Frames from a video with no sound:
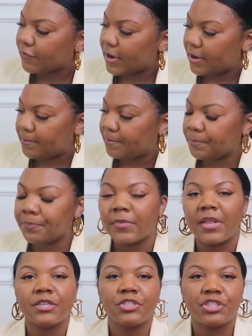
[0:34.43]
from
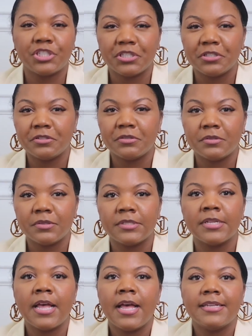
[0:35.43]
shoes,